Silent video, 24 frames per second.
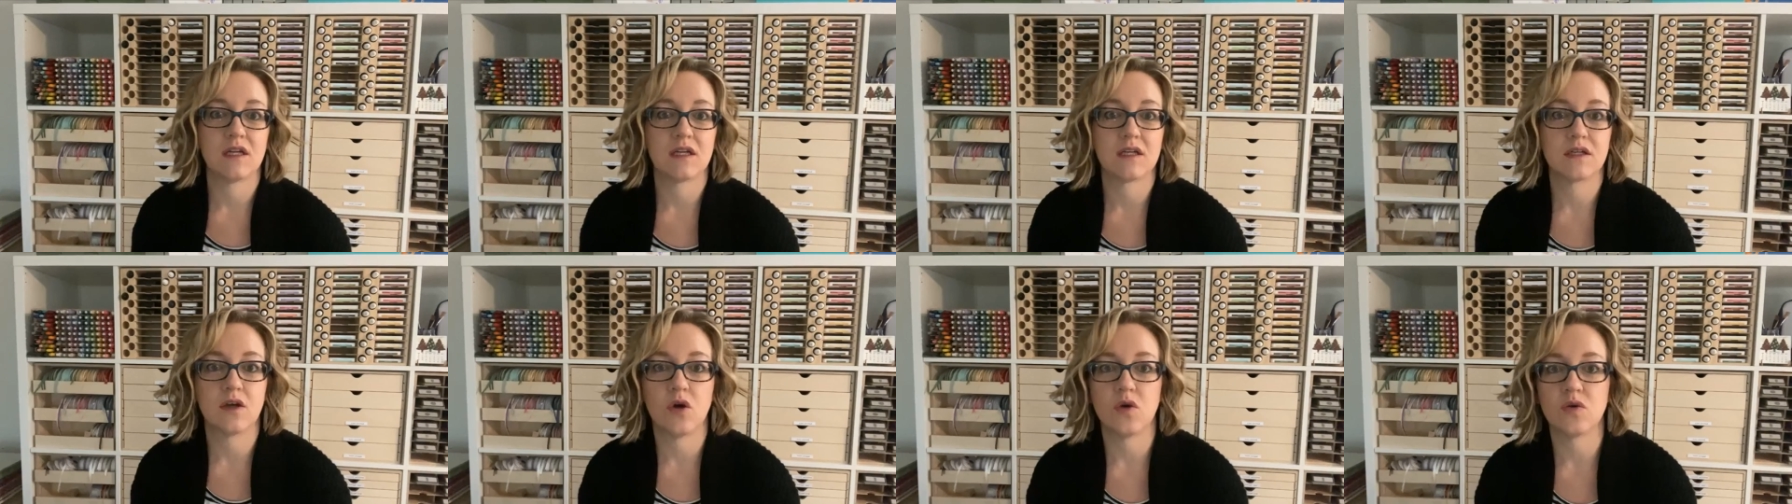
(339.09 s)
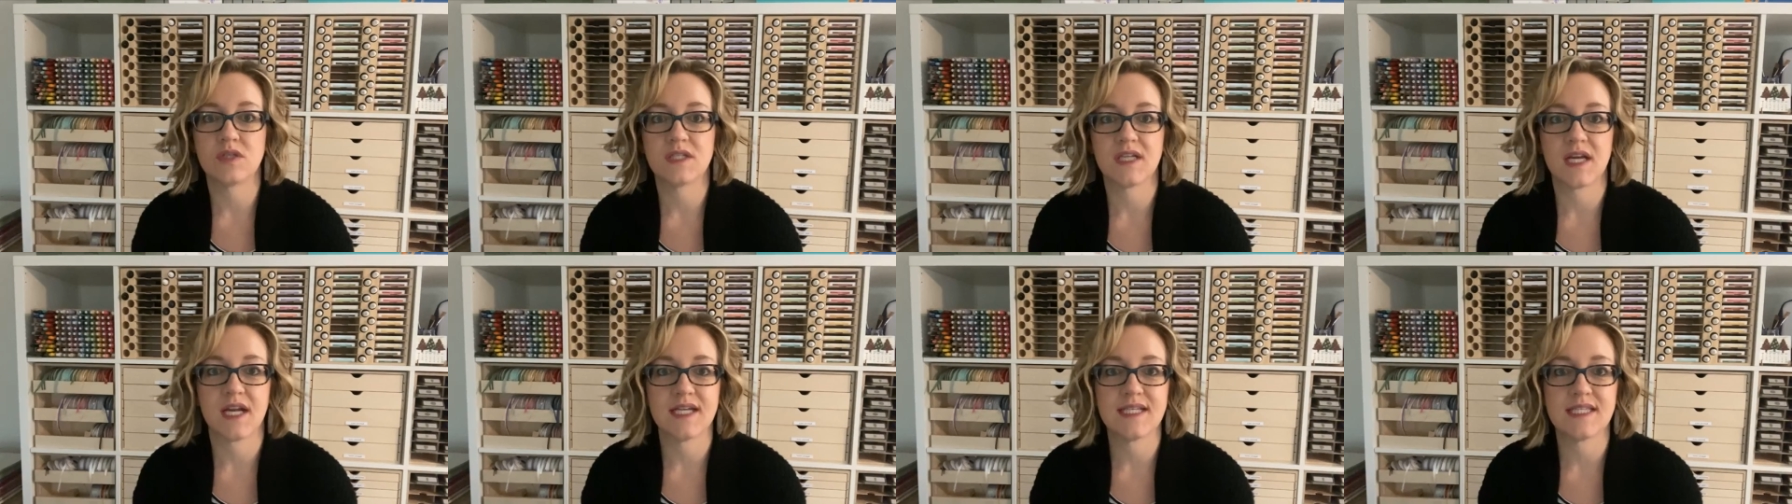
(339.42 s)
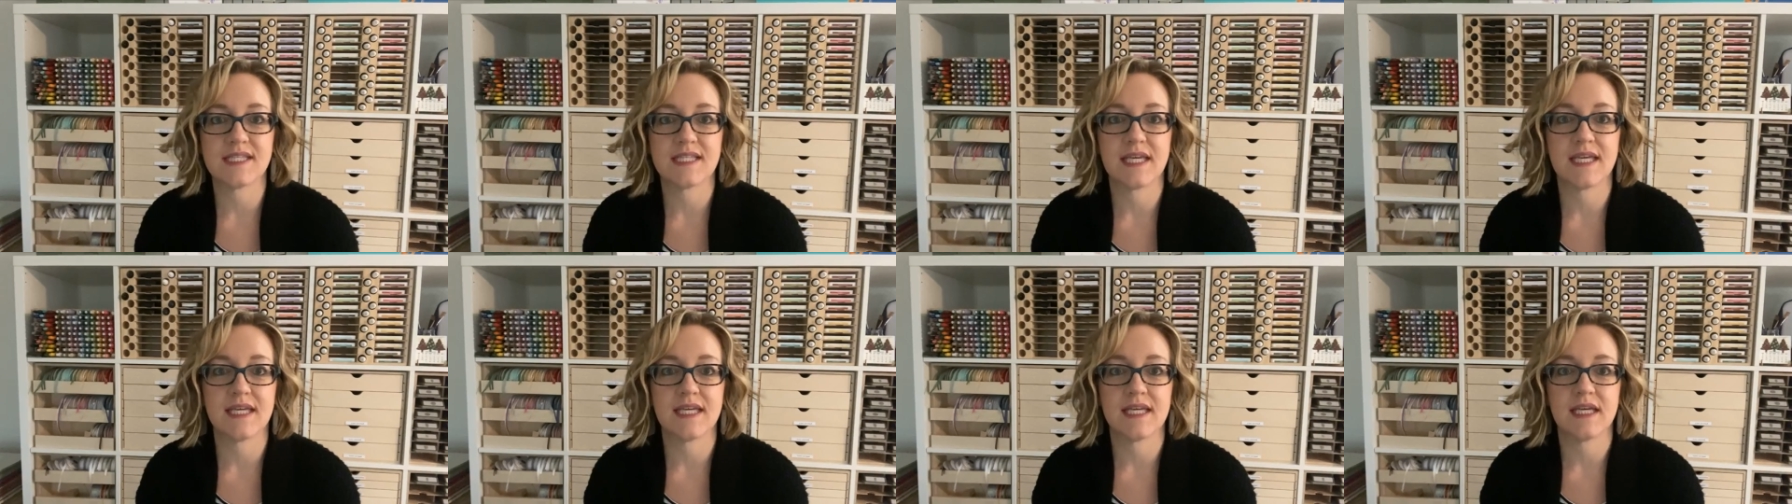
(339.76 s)
Oh, did I
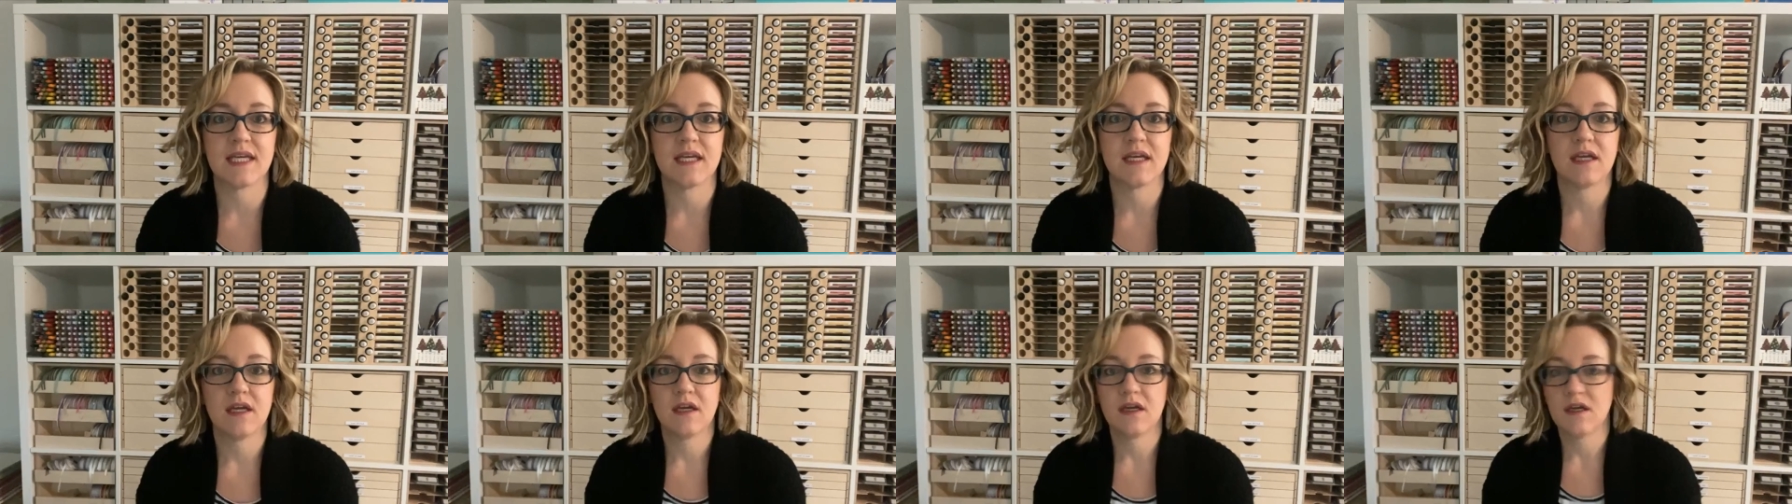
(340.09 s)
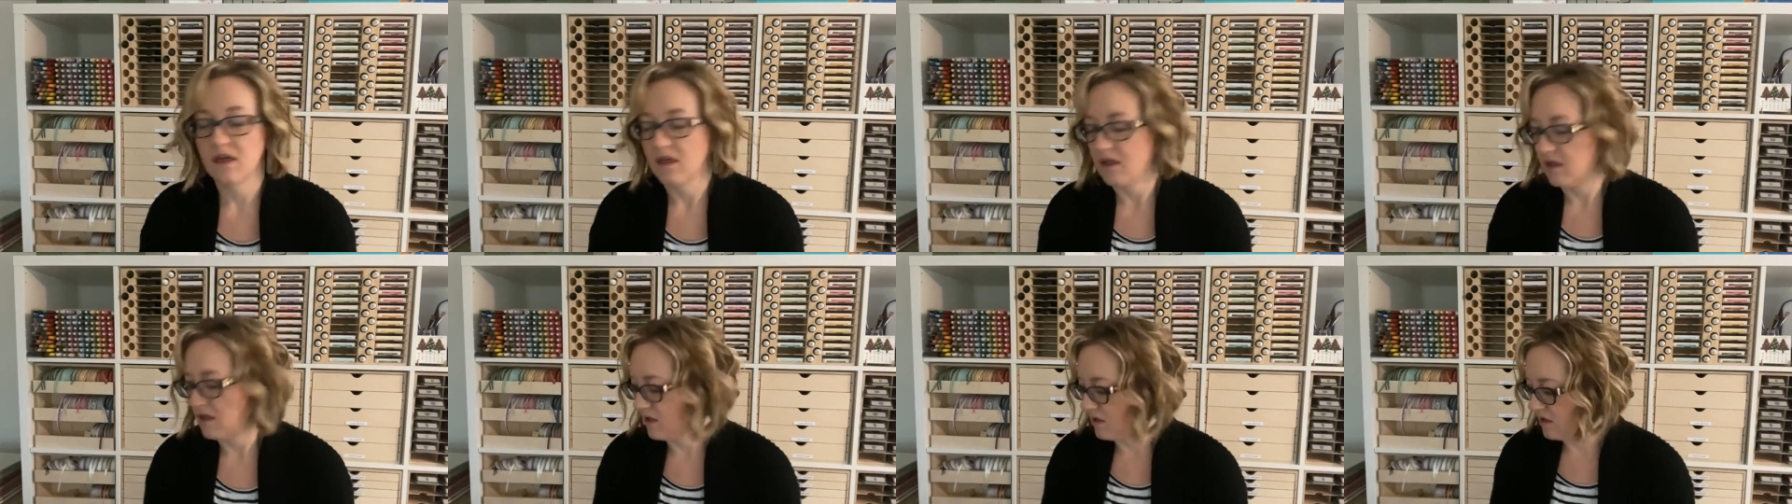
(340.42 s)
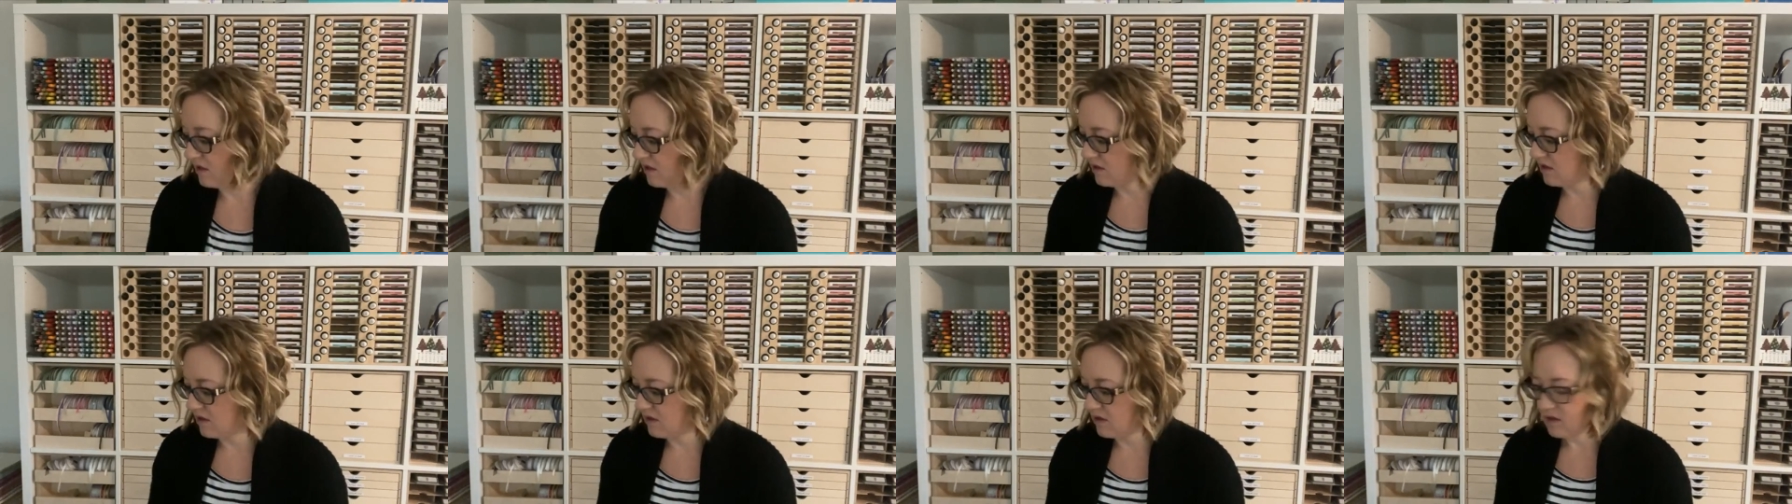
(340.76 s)
say,
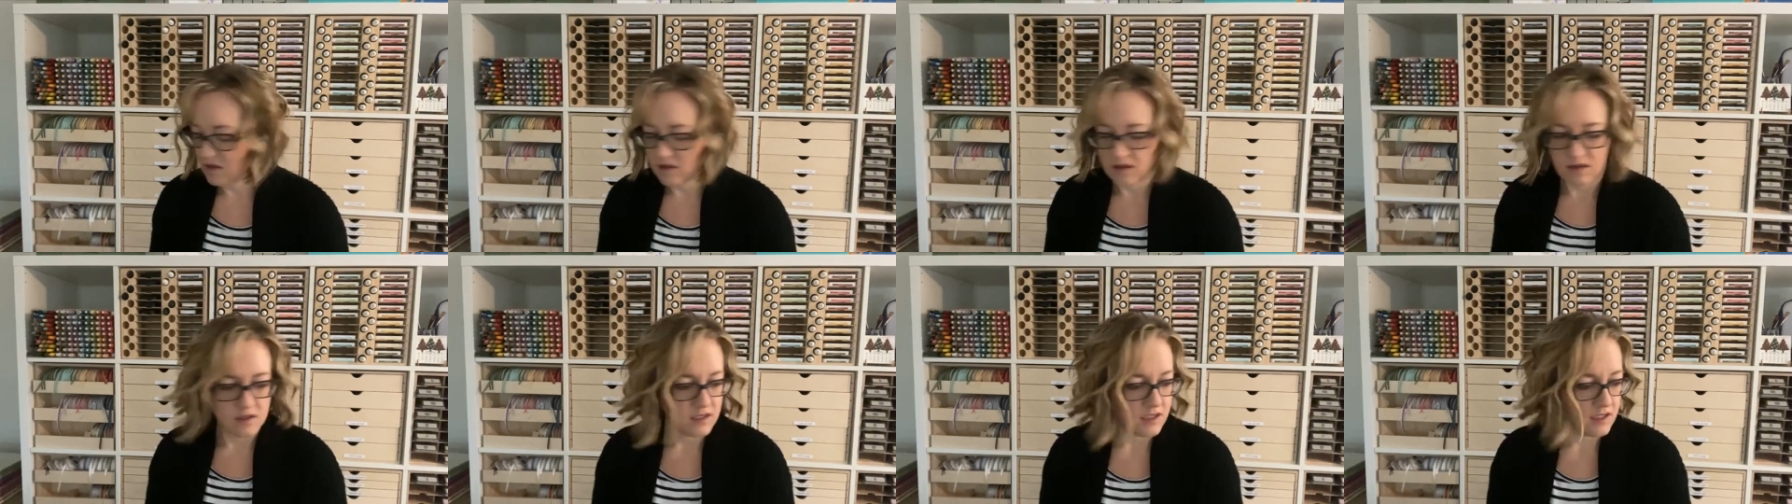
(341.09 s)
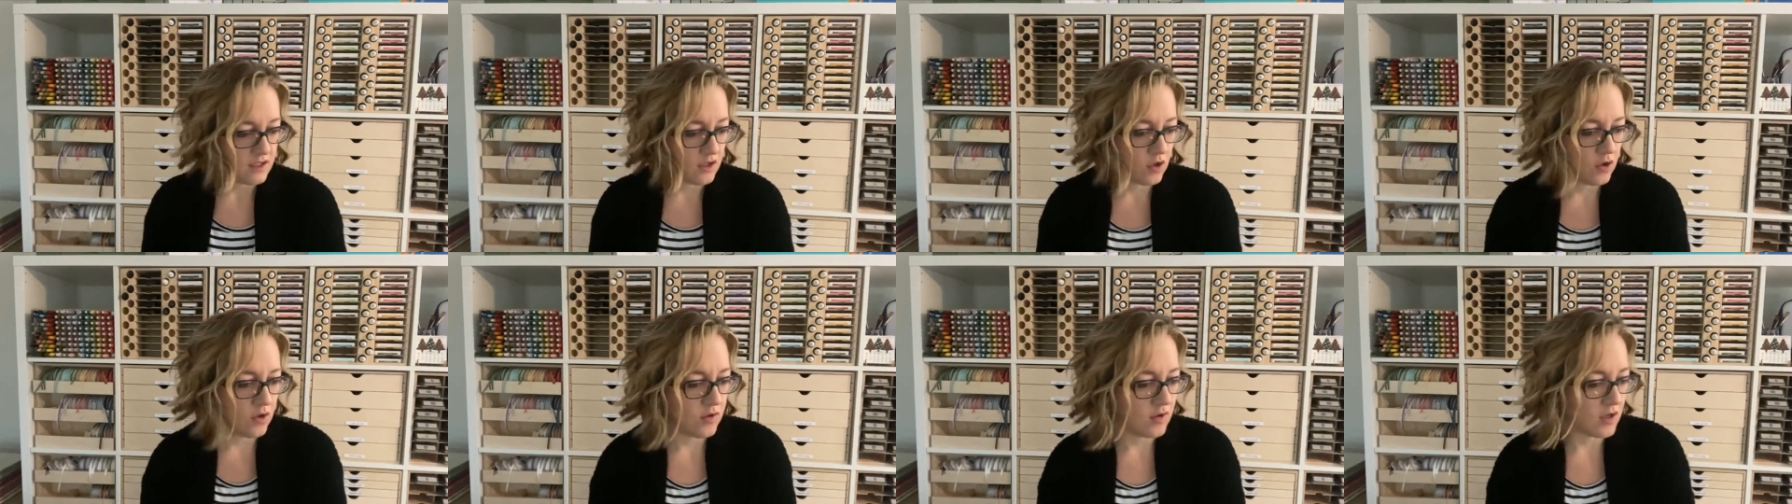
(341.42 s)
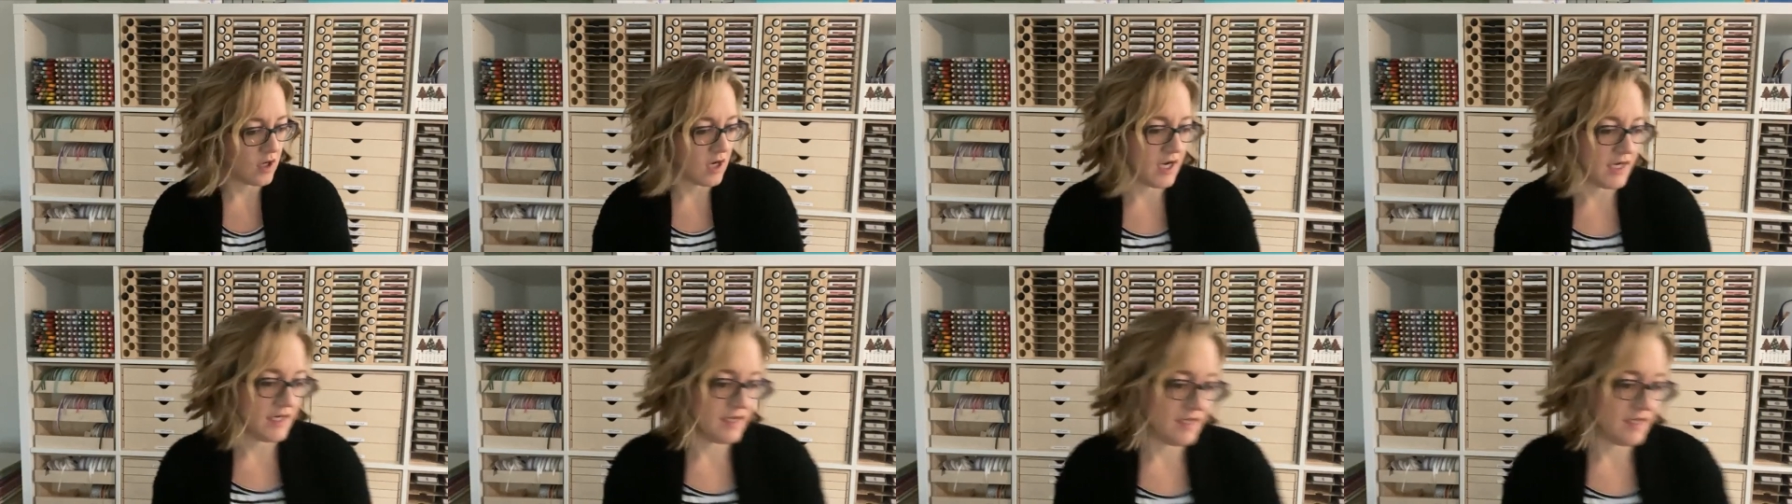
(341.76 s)
oh God,